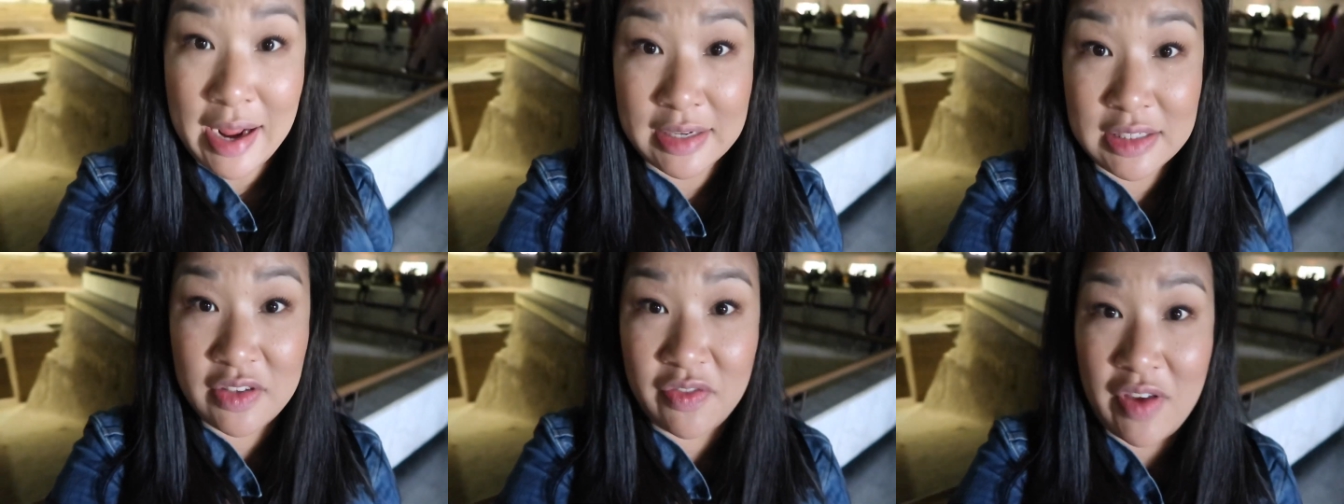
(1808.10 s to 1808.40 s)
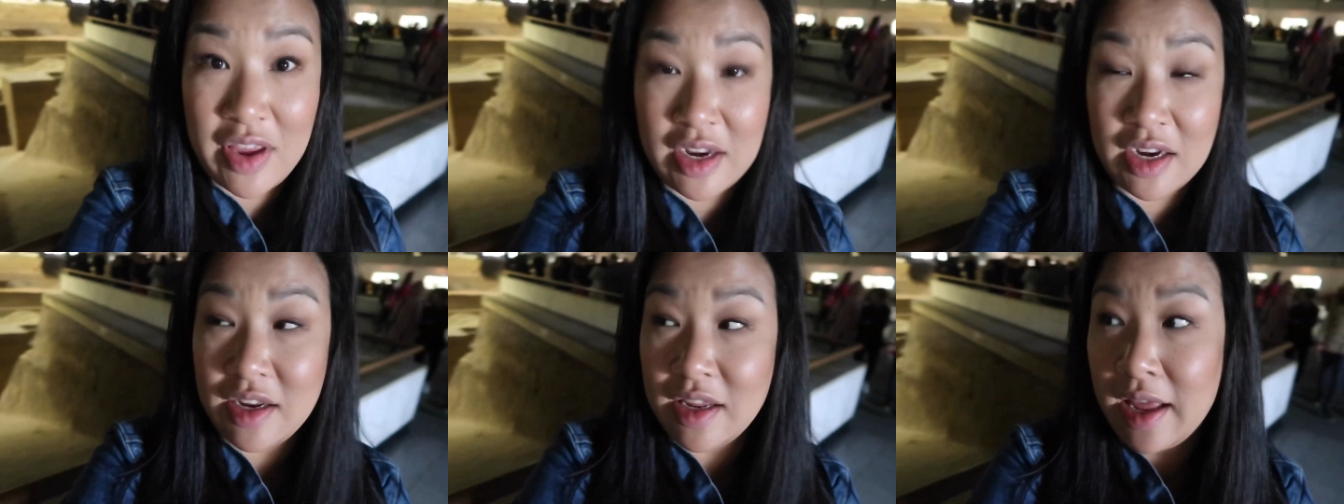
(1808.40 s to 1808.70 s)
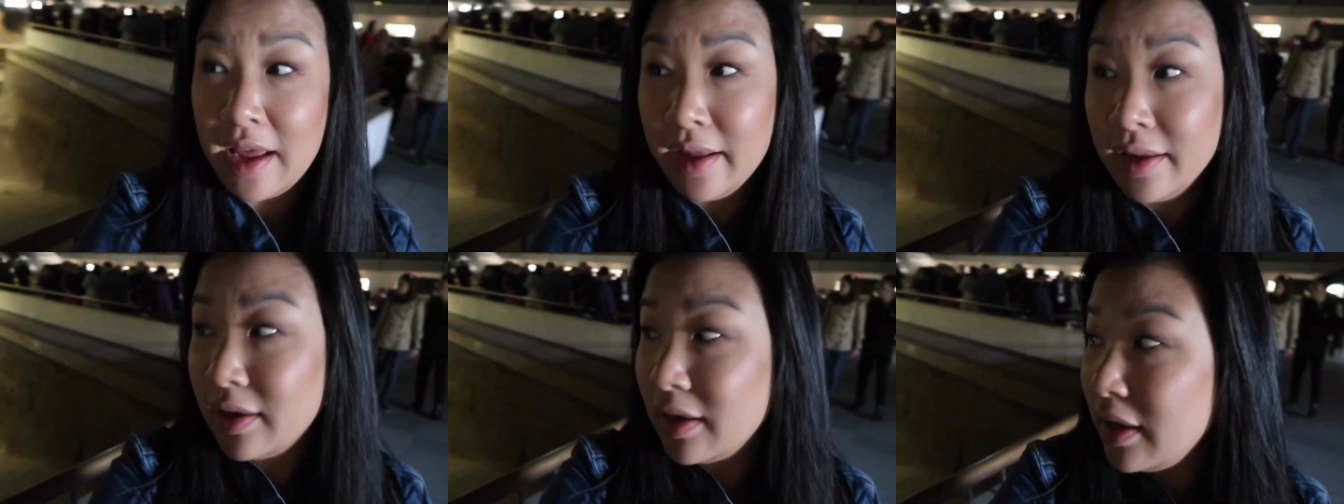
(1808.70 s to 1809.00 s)
excavated
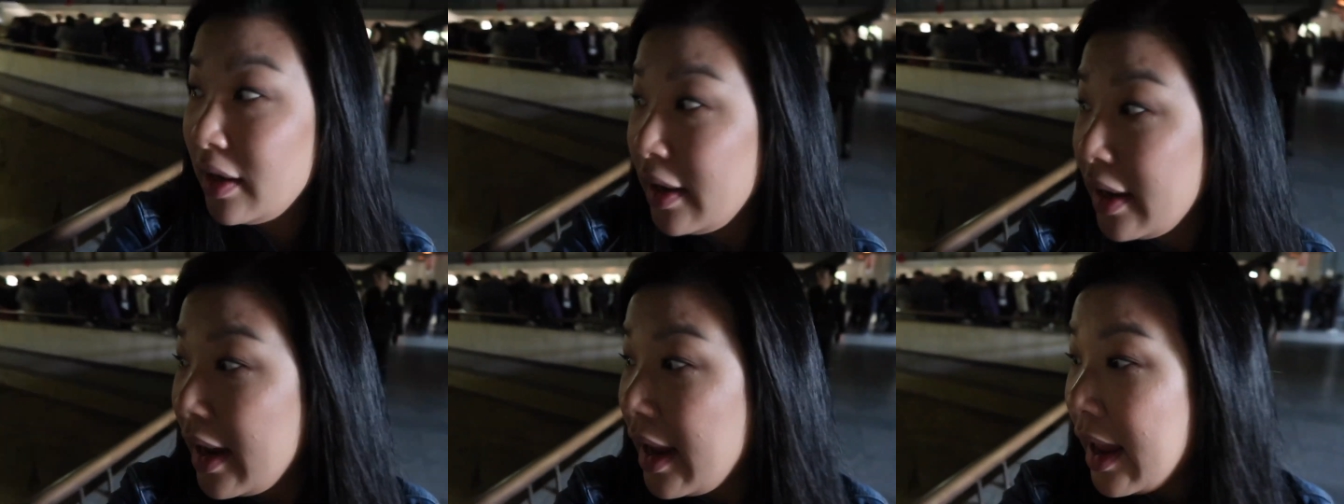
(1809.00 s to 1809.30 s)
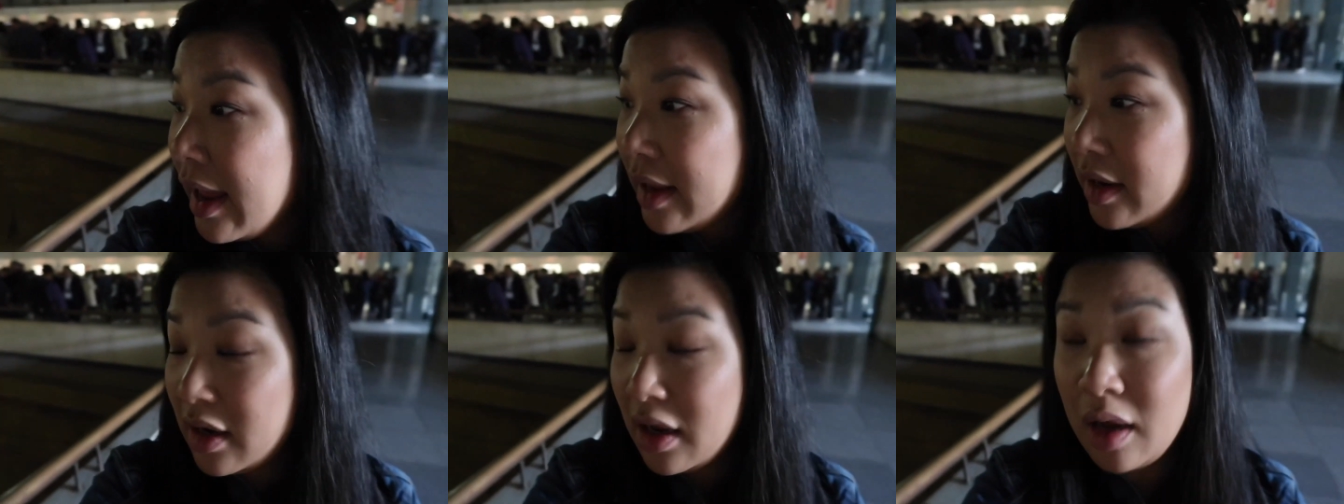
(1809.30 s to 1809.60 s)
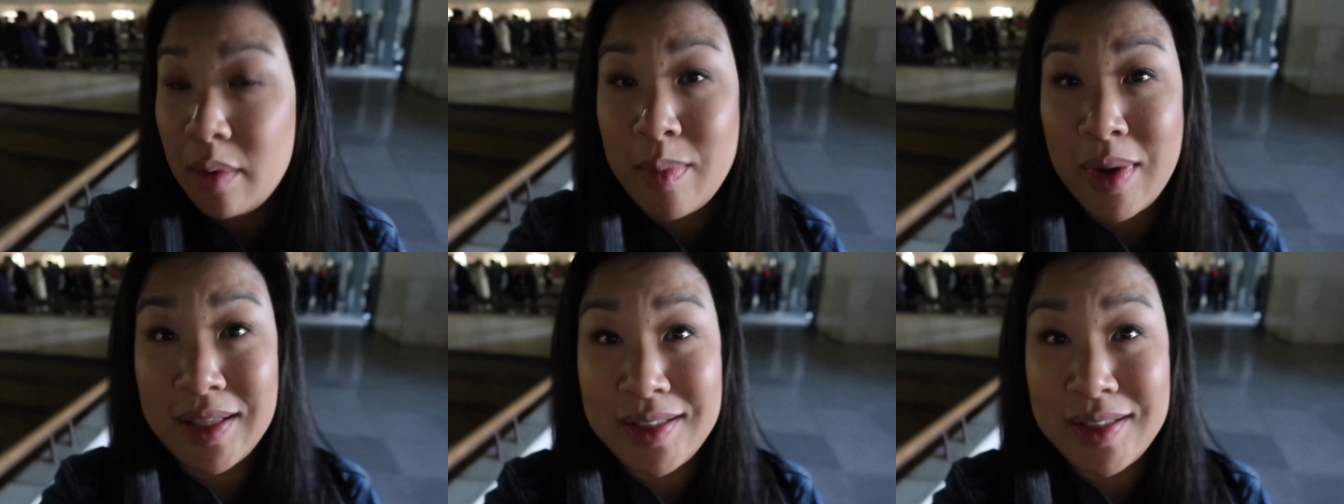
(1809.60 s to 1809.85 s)
yet and um,